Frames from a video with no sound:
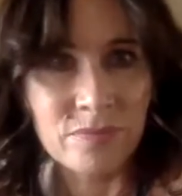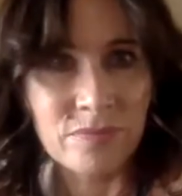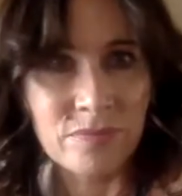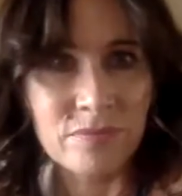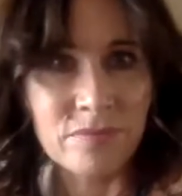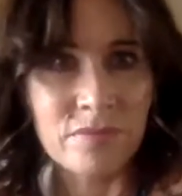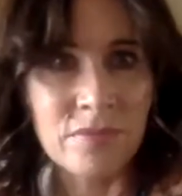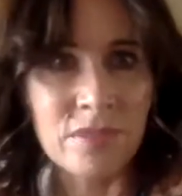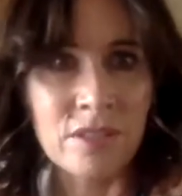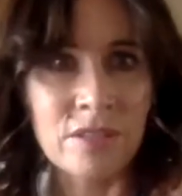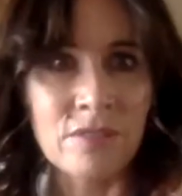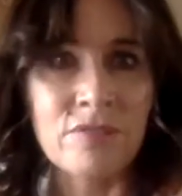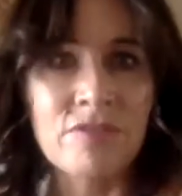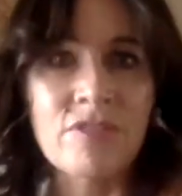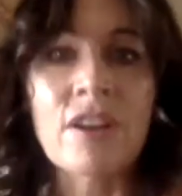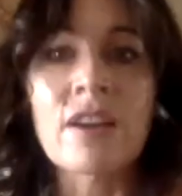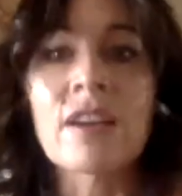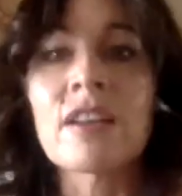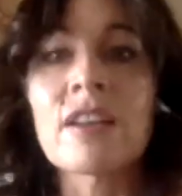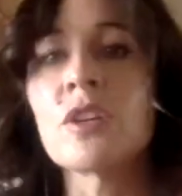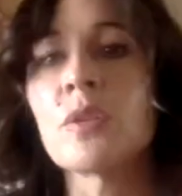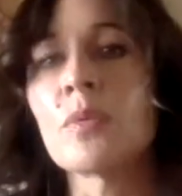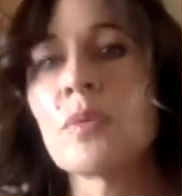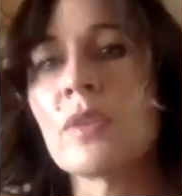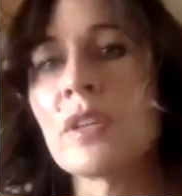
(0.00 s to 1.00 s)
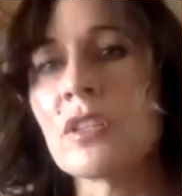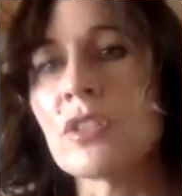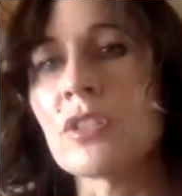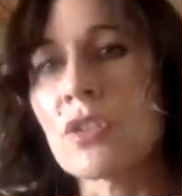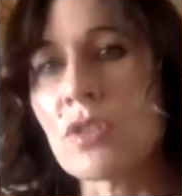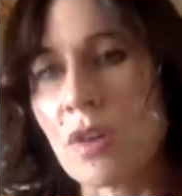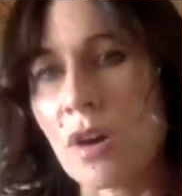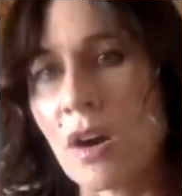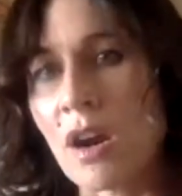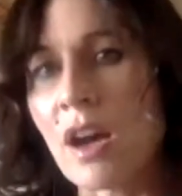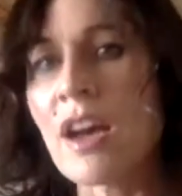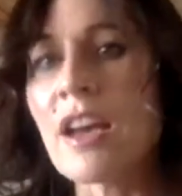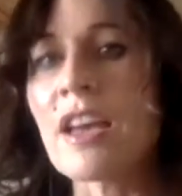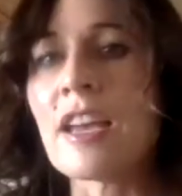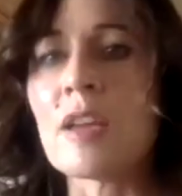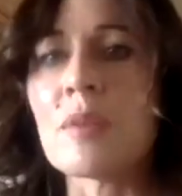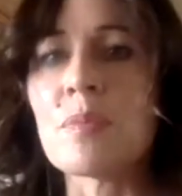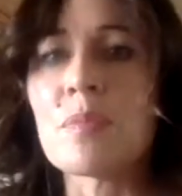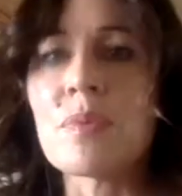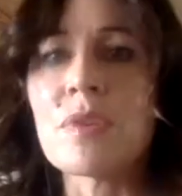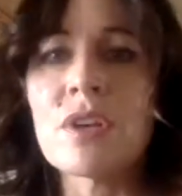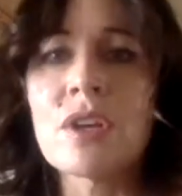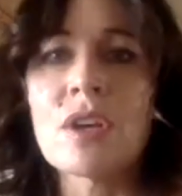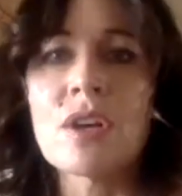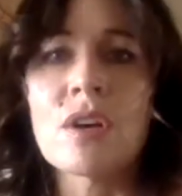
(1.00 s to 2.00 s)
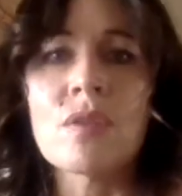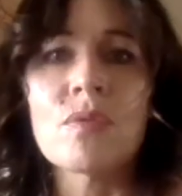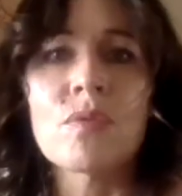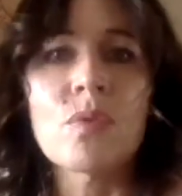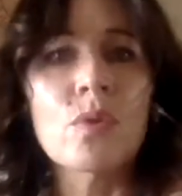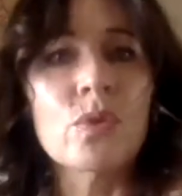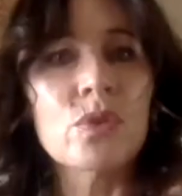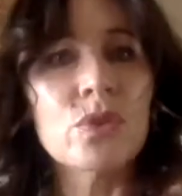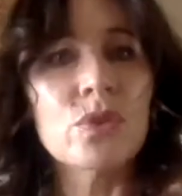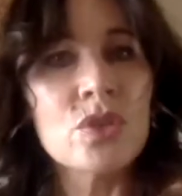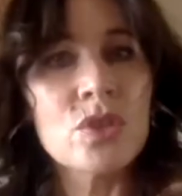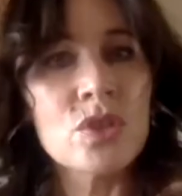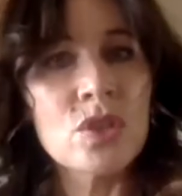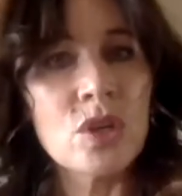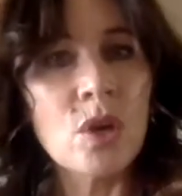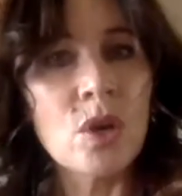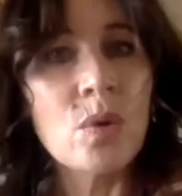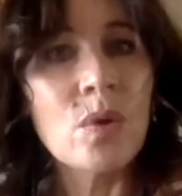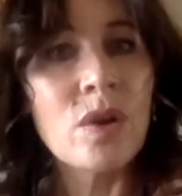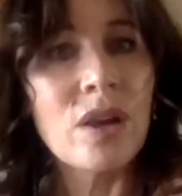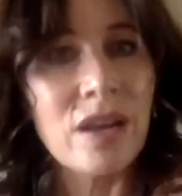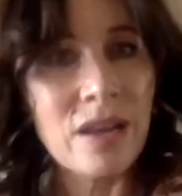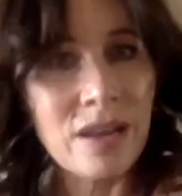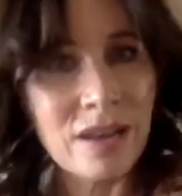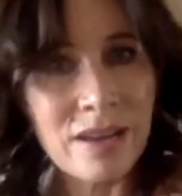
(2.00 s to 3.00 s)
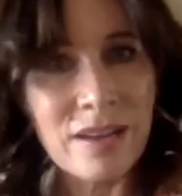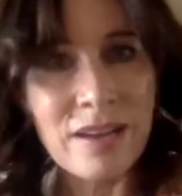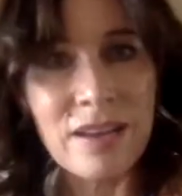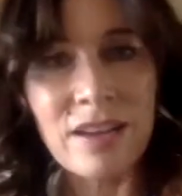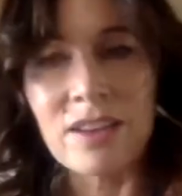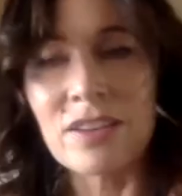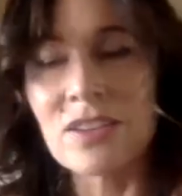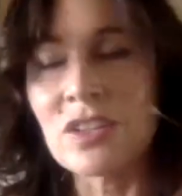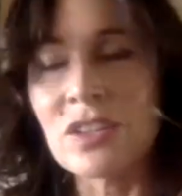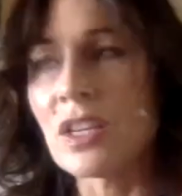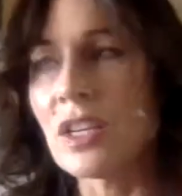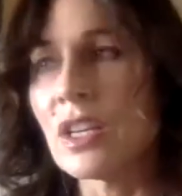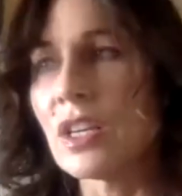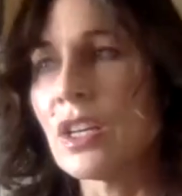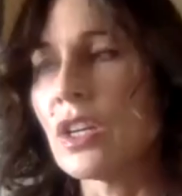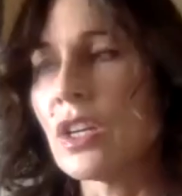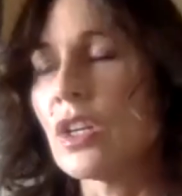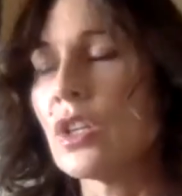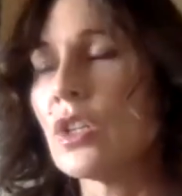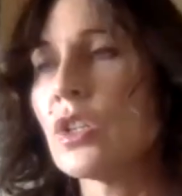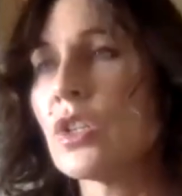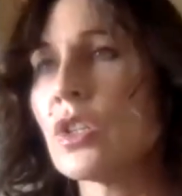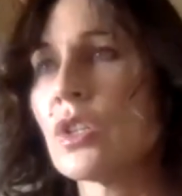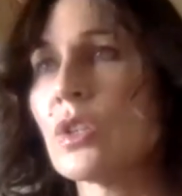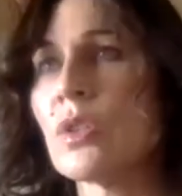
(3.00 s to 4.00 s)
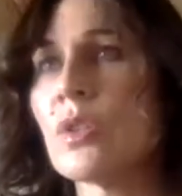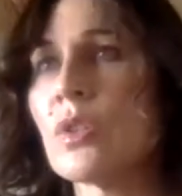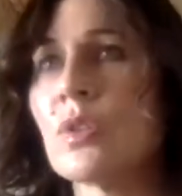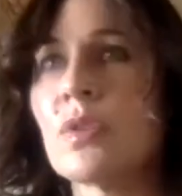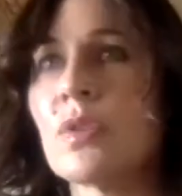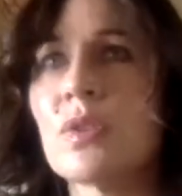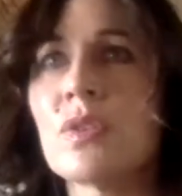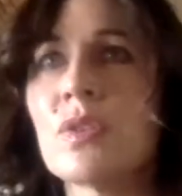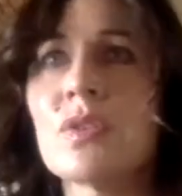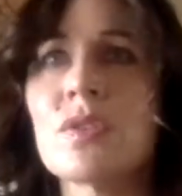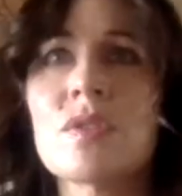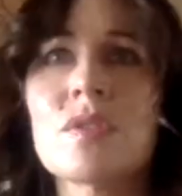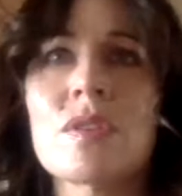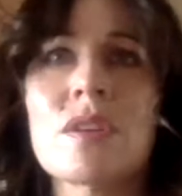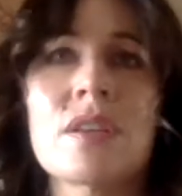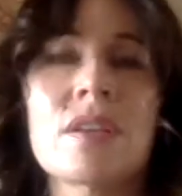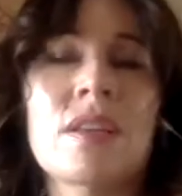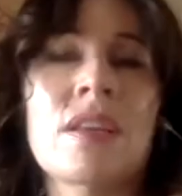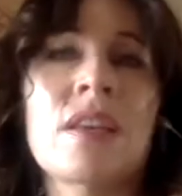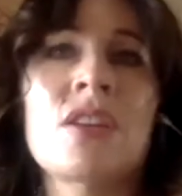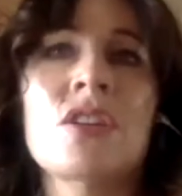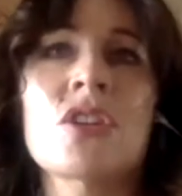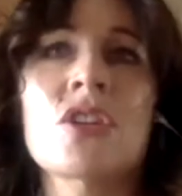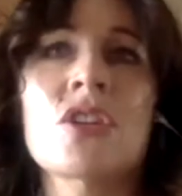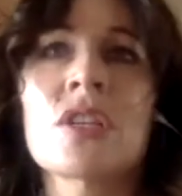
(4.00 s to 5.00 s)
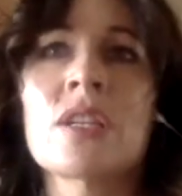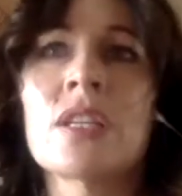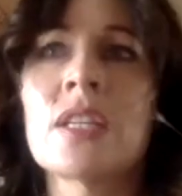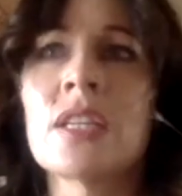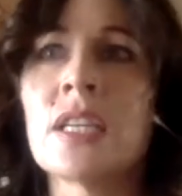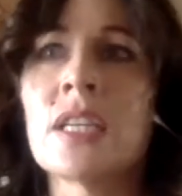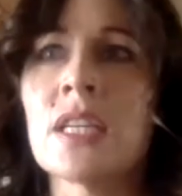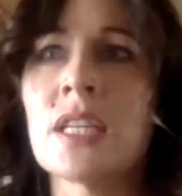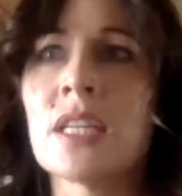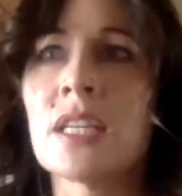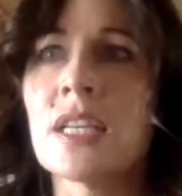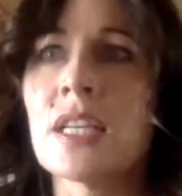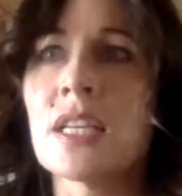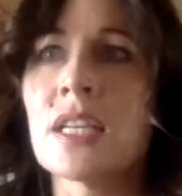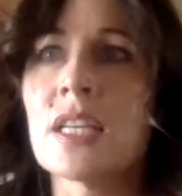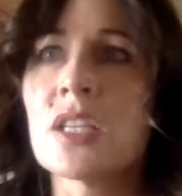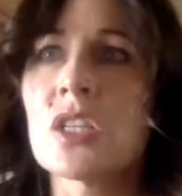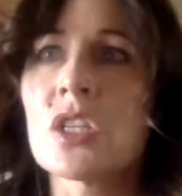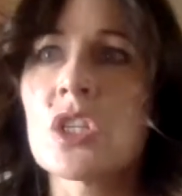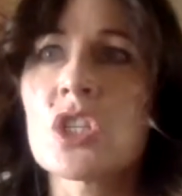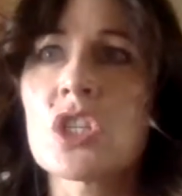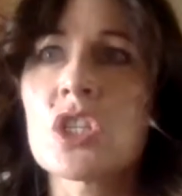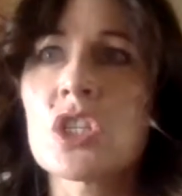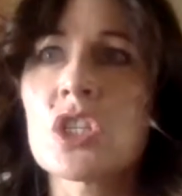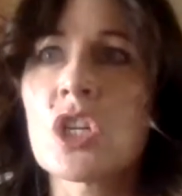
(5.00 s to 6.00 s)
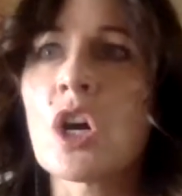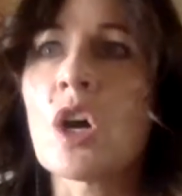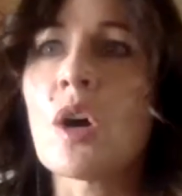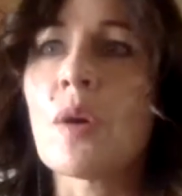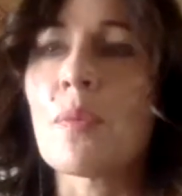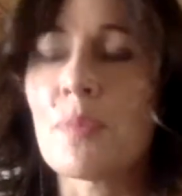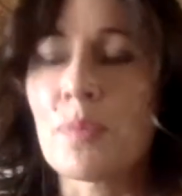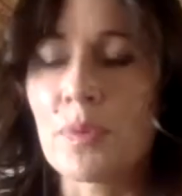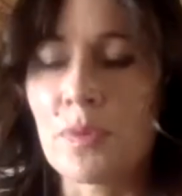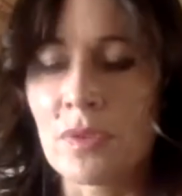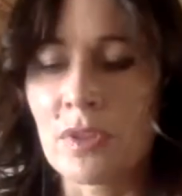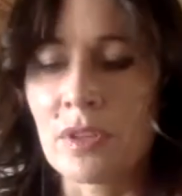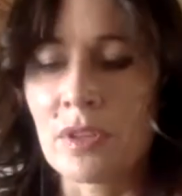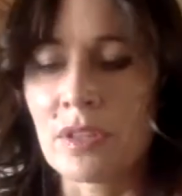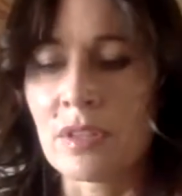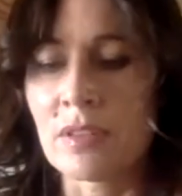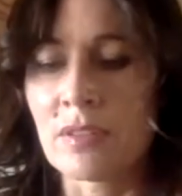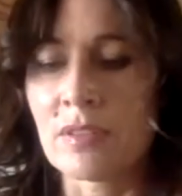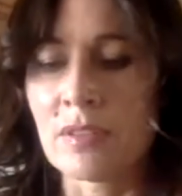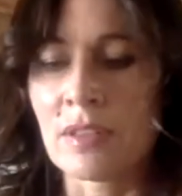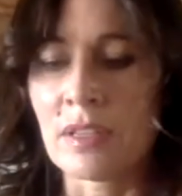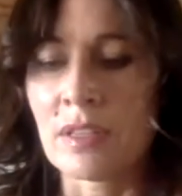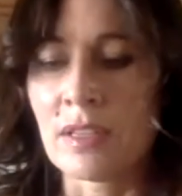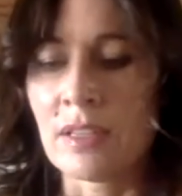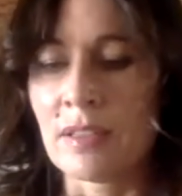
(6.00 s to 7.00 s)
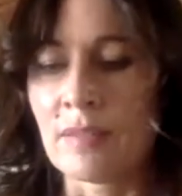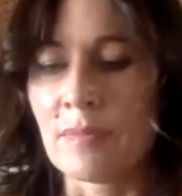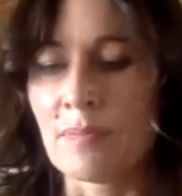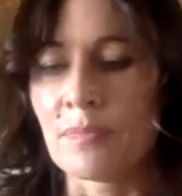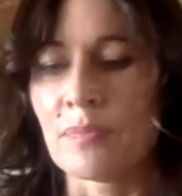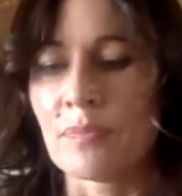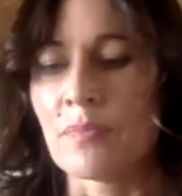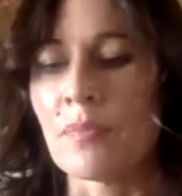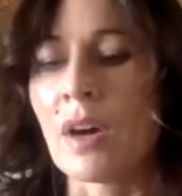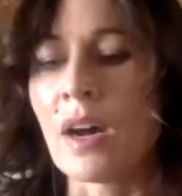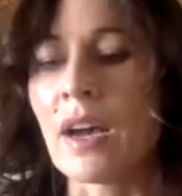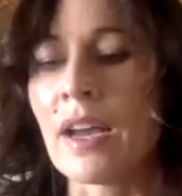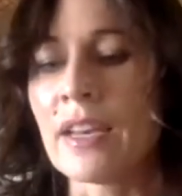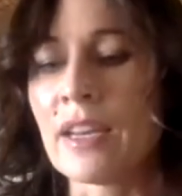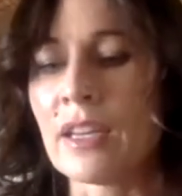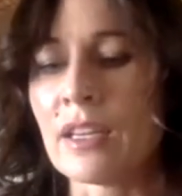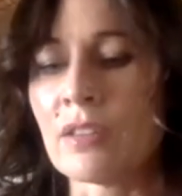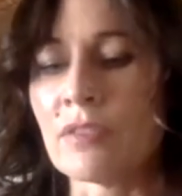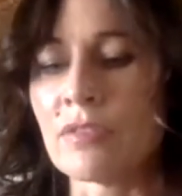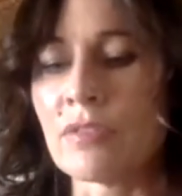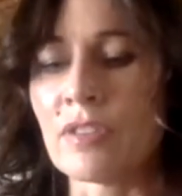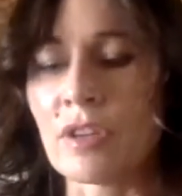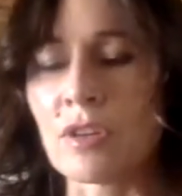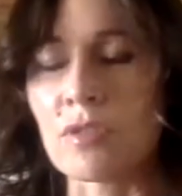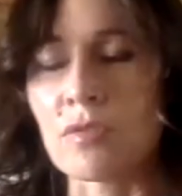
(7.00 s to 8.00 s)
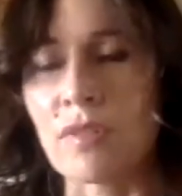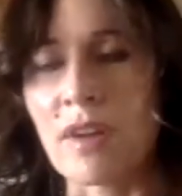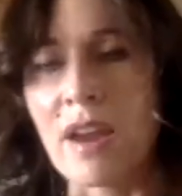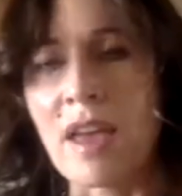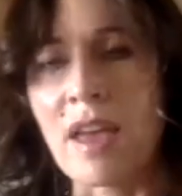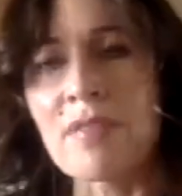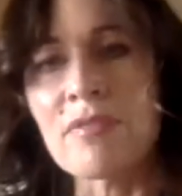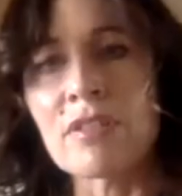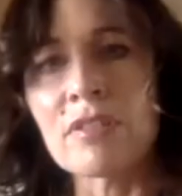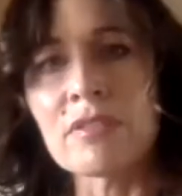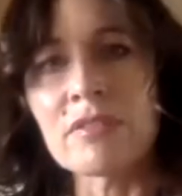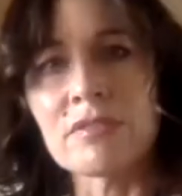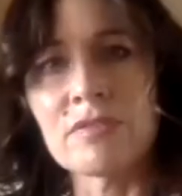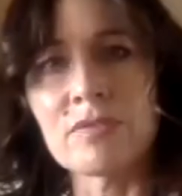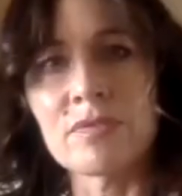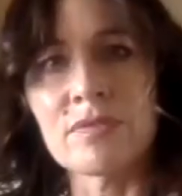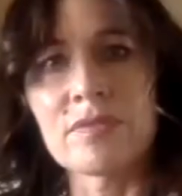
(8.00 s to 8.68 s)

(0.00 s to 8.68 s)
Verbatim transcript: The Whanganui tribe fought so hard to actually stop the, the mining of the gravel